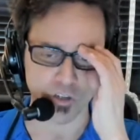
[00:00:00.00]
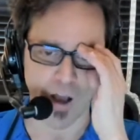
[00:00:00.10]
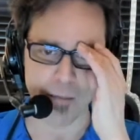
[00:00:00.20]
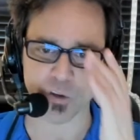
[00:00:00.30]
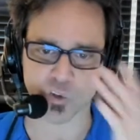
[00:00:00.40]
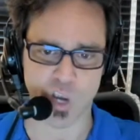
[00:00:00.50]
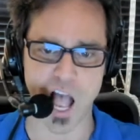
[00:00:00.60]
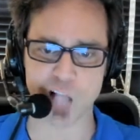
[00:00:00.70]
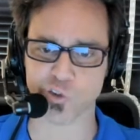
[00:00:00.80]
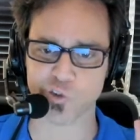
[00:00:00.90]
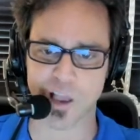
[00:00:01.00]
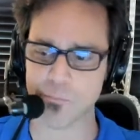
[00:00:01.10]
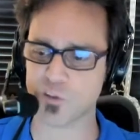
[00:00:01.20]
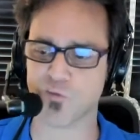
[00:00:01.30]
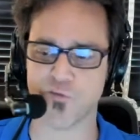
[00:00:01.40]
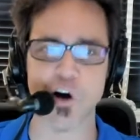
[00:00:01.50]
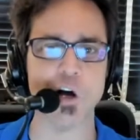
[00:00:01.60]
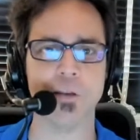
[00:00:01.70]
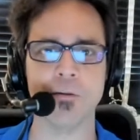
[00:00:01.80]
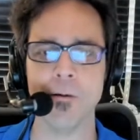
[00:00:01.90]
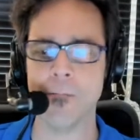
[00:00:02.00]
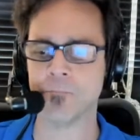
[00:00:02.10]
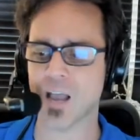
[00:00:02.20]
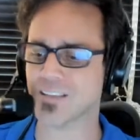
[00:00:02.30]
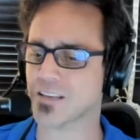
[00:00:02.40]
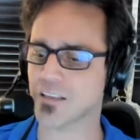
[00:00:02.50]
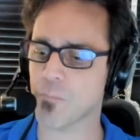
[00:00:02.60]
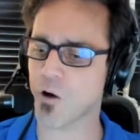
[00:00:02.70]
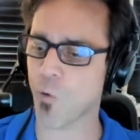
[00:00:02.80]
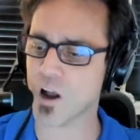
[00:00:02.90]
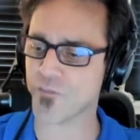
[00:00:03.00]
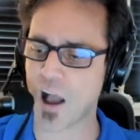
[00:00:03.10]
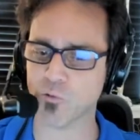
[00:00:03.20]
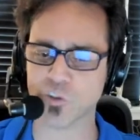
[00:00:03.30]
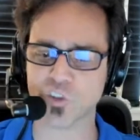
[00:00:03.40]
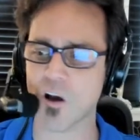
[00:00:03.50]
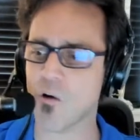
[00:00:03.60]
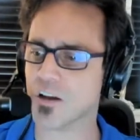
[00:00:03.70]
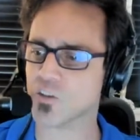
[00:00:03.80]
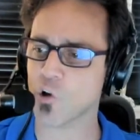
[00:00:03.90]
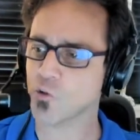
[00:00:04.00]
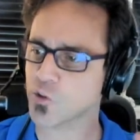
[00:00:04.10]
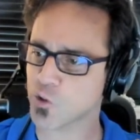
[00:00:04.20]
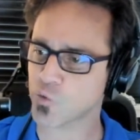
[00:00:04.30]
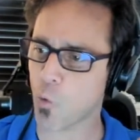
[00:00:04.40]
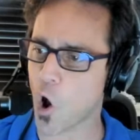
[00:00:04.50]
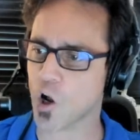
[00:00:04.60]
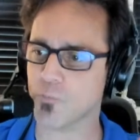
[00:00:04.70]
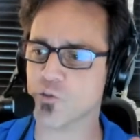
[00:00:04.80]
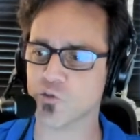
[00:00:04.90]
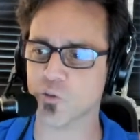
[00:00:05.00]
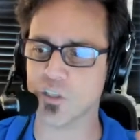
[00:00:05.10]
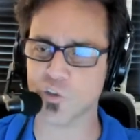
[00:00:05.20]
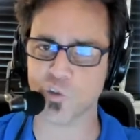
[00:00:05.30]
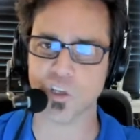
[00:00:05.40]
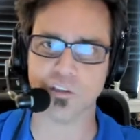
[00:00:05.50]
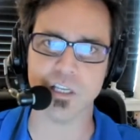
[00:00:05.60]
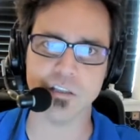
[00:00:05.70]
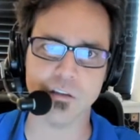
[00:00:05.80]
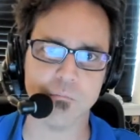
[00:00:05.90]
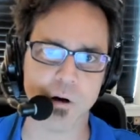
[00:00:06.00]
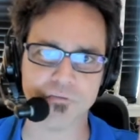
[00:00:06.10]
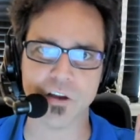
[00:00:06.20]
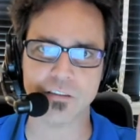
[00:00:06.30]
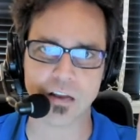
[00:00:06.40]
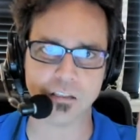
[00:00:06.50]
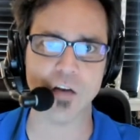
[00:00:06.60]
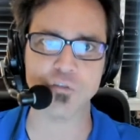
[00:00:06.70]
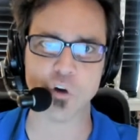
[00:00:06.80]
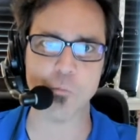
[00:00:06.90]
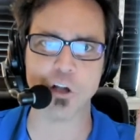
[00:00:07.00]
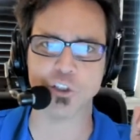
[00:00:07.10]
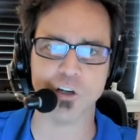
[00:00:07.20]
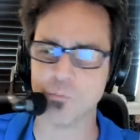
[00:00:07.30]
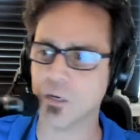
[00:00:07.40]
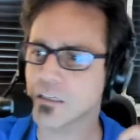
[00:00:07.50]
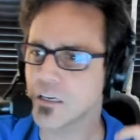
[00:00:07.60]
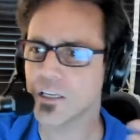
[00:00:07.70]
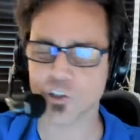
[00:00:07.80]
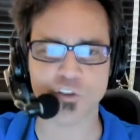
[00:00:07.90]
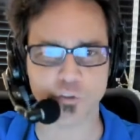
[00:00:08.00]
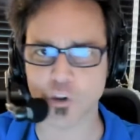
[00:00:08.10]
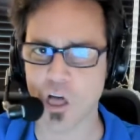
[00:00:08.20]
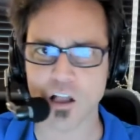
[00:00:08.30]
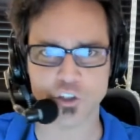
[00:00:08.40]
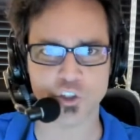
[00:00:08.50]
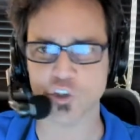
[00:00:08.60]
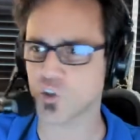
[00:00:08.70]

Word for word: You know, I miss concerts. I miss fun. I said to my wife, I would sell my soul to just walk up the street and sit at the Indian buffet that I love so much. You know what I mean? Just for lunch, yeah.